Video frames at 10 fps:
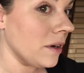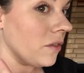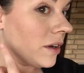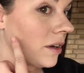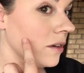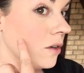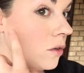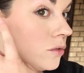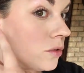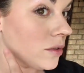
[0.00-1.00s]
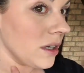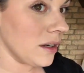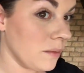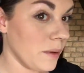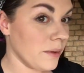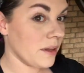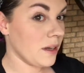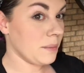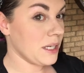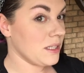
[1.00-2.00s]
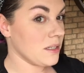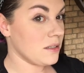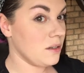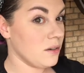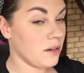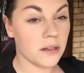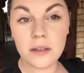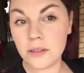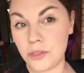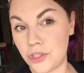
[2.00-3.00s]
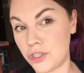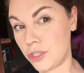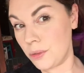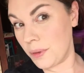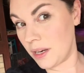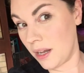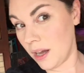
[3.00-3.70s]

I've like contoured a little bit with it, but it doesn't look like stupidly